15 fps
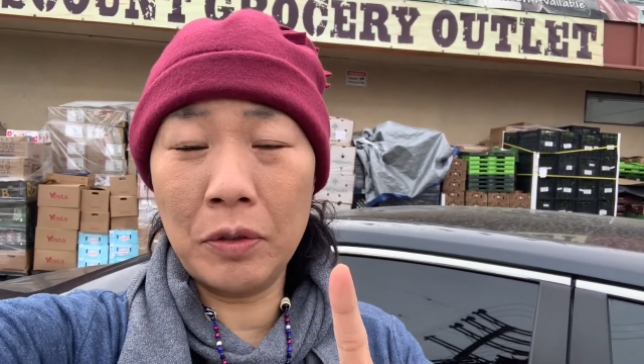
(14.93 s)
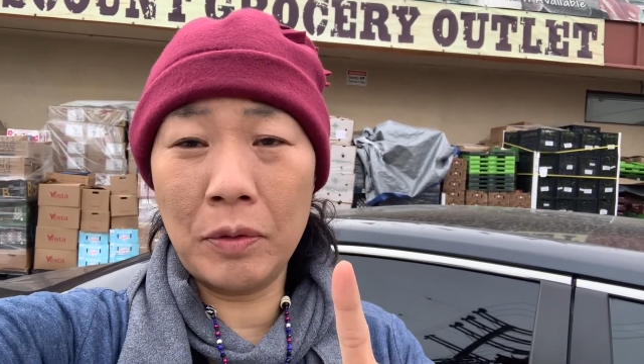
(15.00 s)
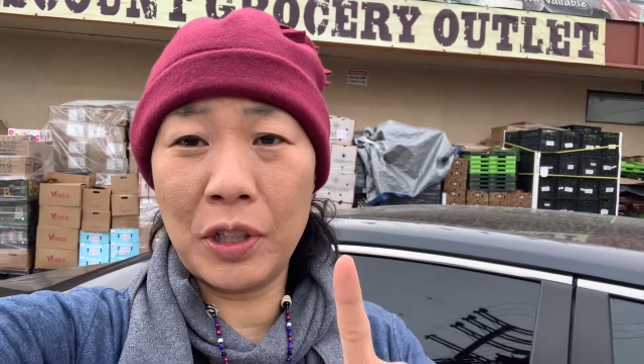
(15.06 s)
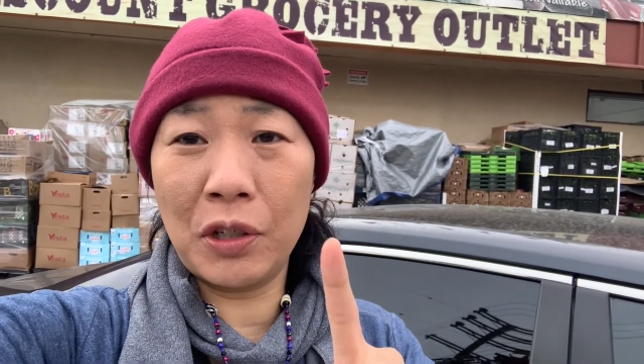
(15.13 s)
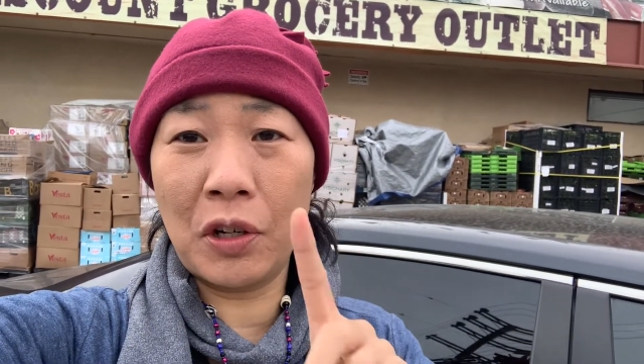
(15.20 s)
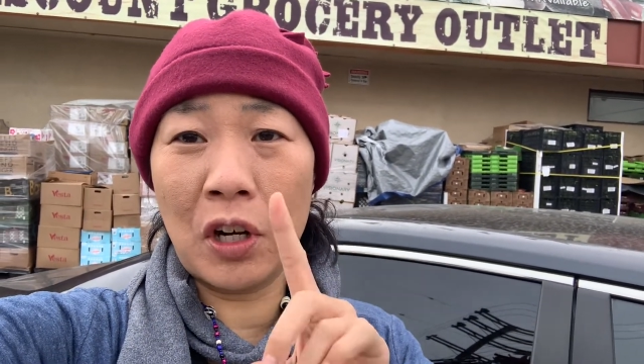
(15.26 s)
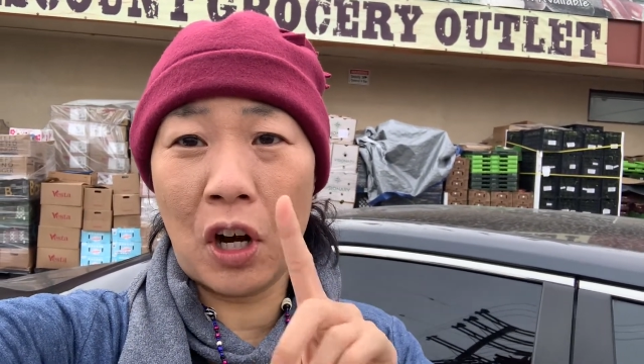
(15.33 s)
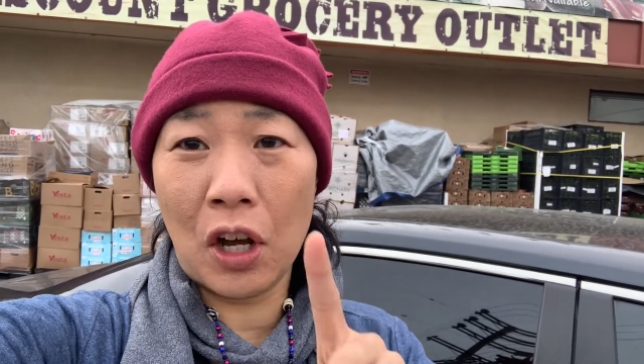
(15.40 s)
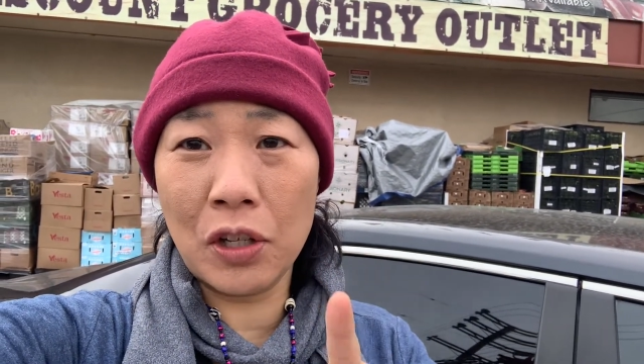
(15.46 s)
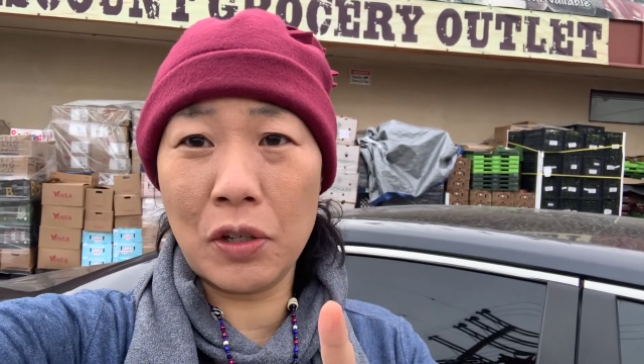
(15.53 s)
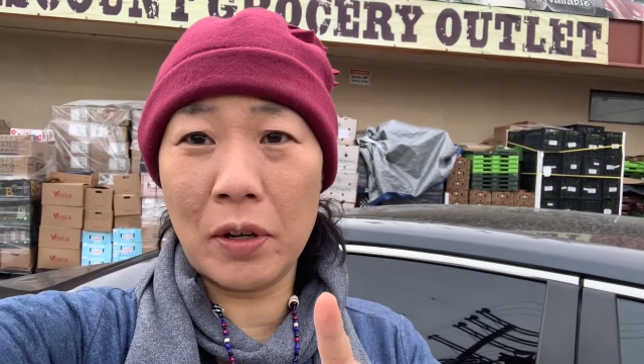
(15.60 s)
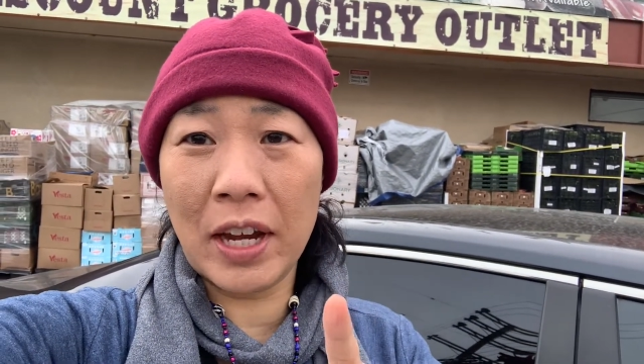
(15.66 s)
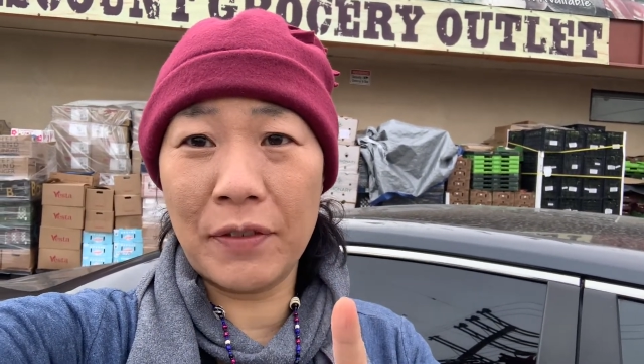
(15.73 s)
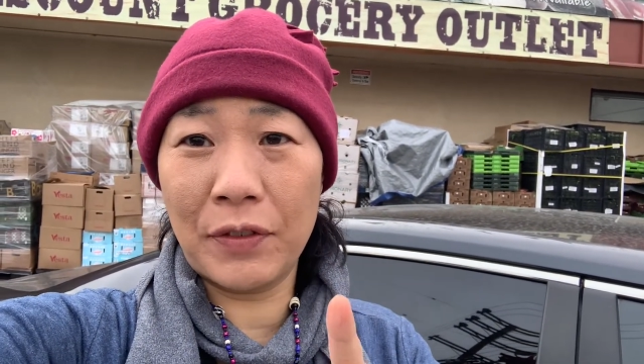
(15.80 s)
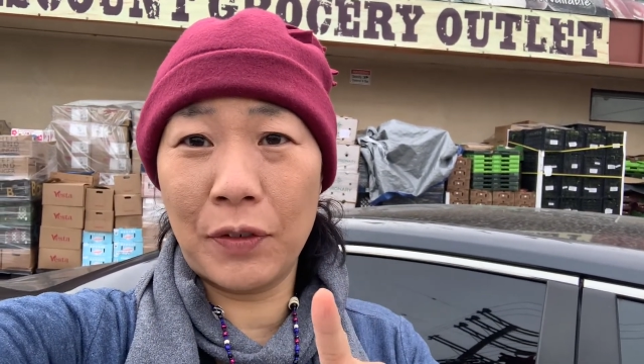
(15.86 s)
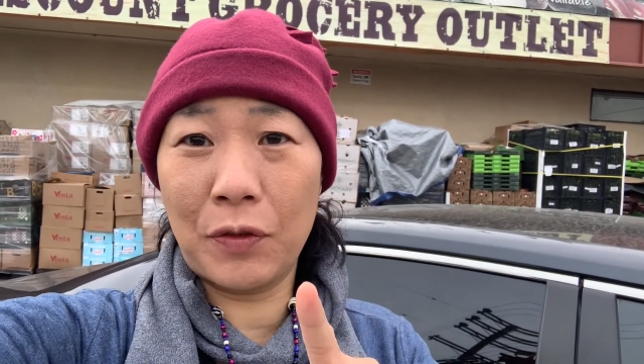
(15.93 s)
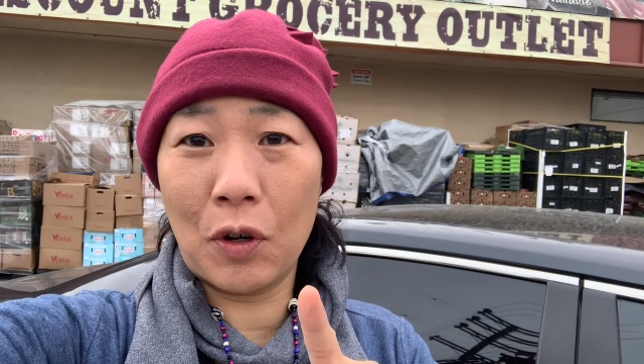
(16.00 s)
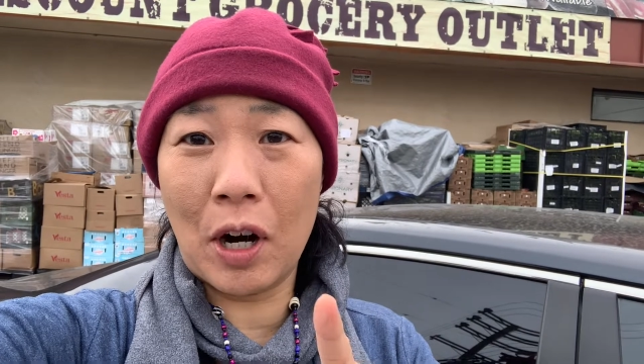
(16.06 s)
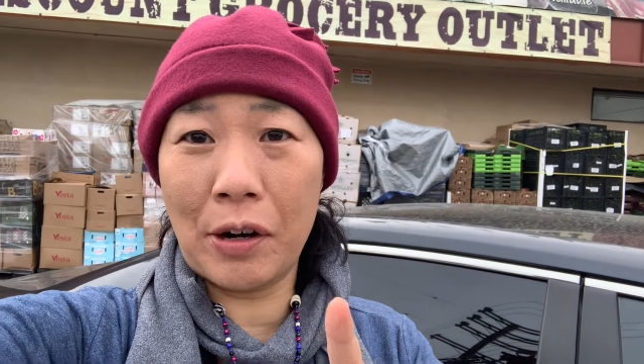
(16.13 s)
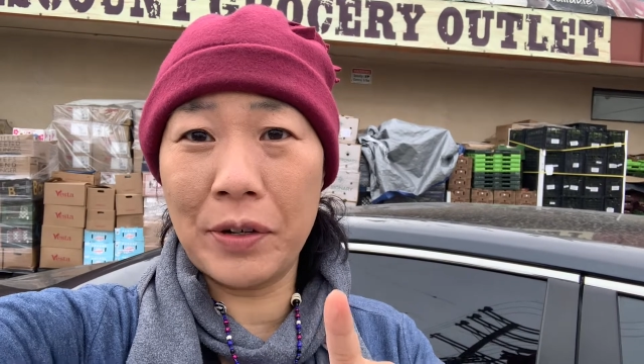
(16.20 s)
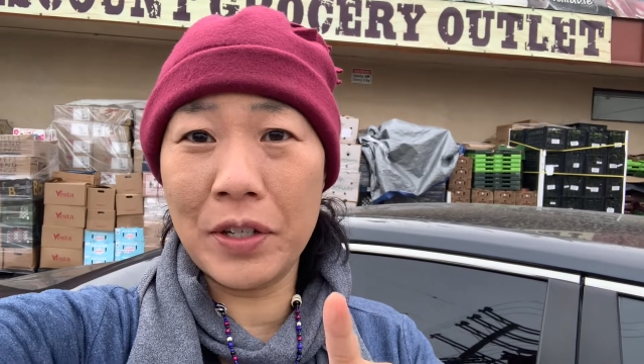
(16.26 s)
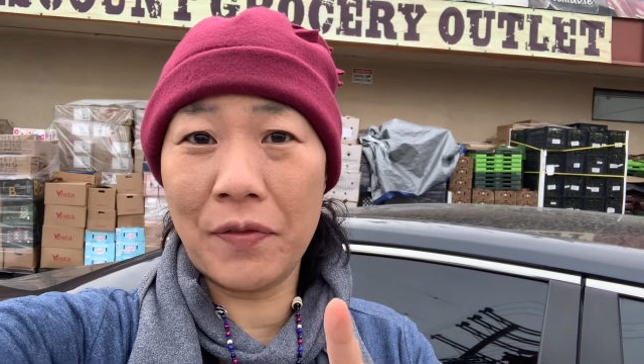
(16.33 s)
which you can also get for four
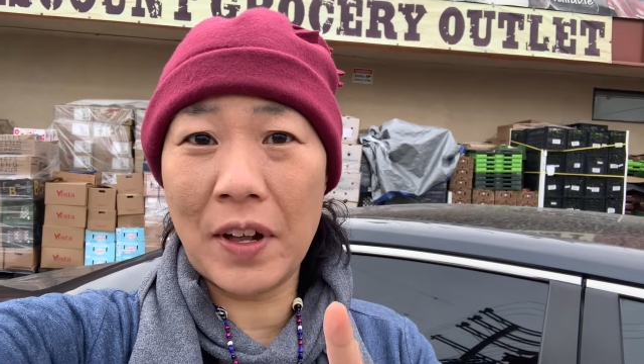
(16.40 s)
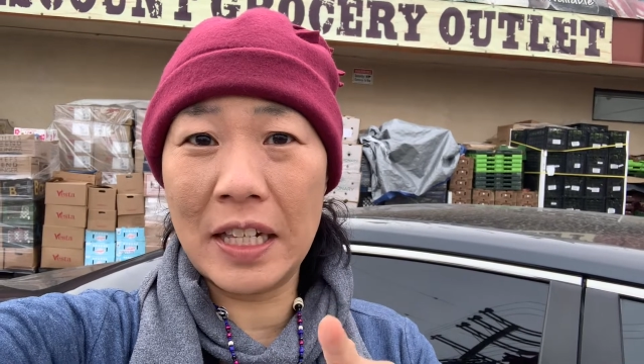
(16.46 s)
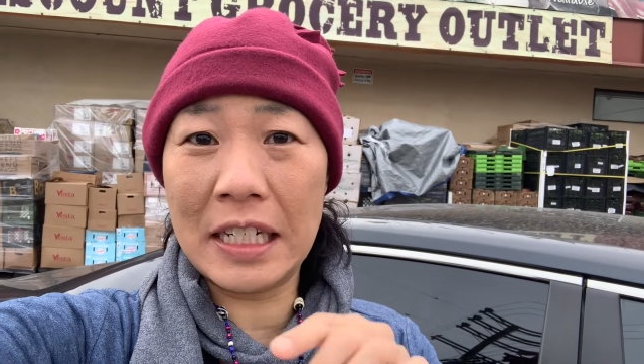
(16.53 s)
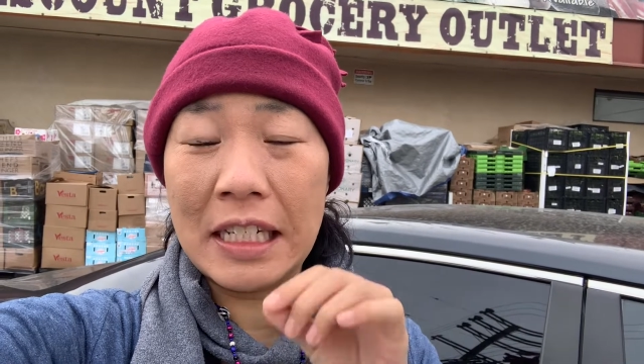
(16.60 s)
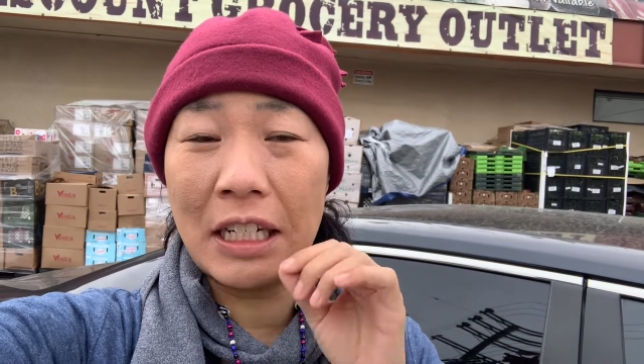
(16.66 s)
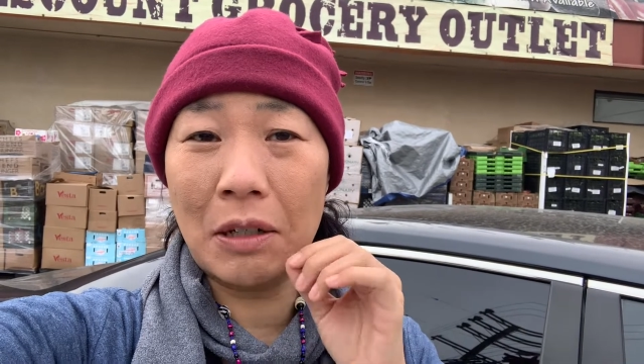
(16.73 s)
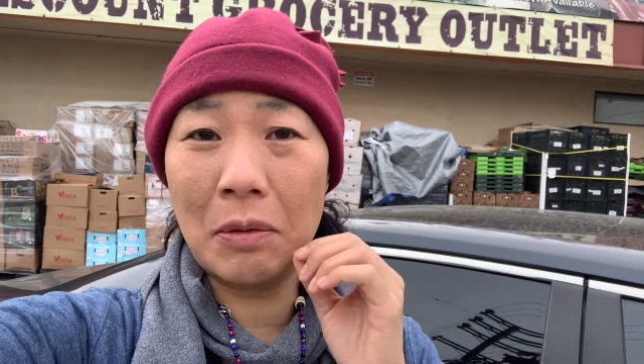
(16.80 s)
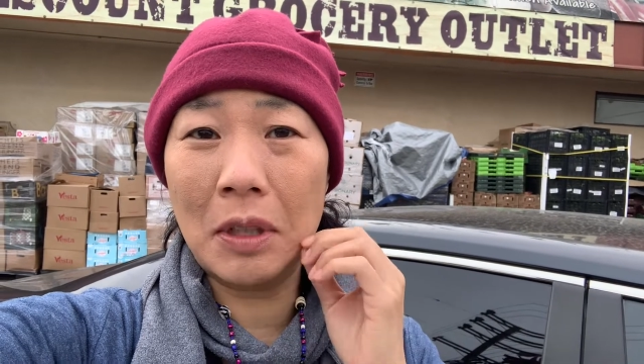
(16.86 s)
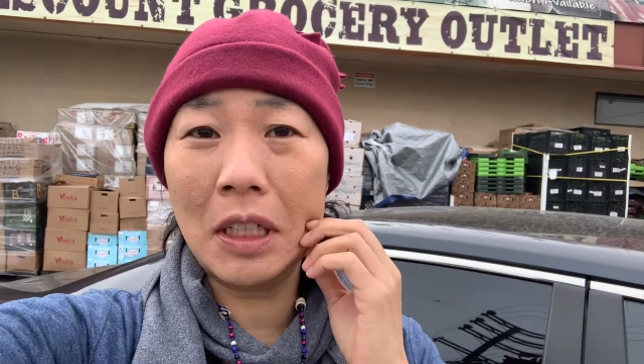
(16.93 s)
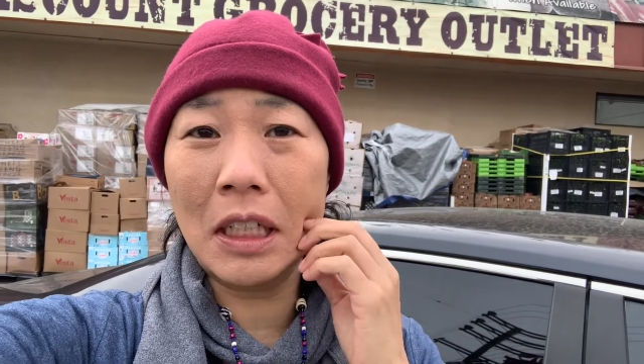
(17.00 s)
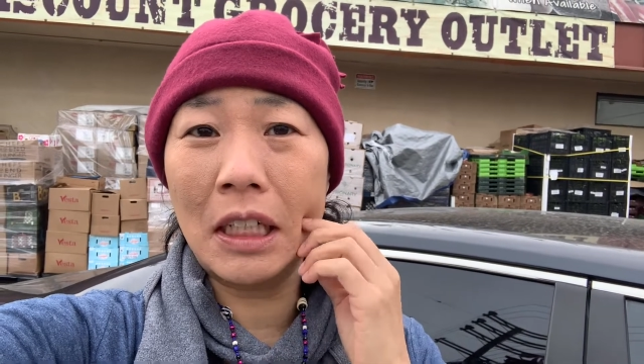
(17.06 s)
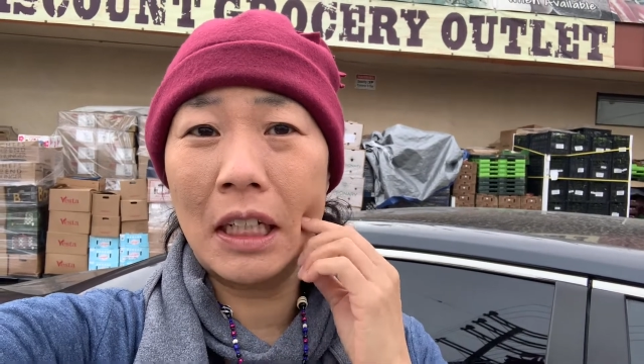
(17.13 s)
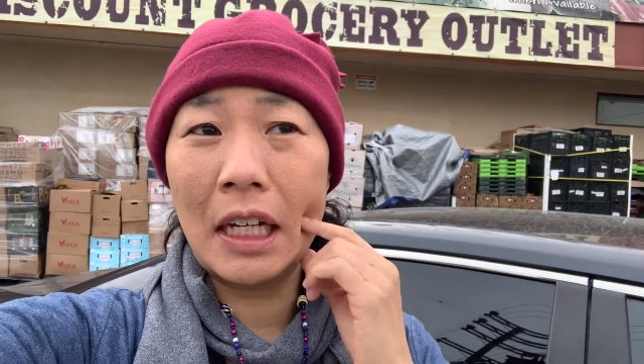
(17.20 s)
hours of volunteer work.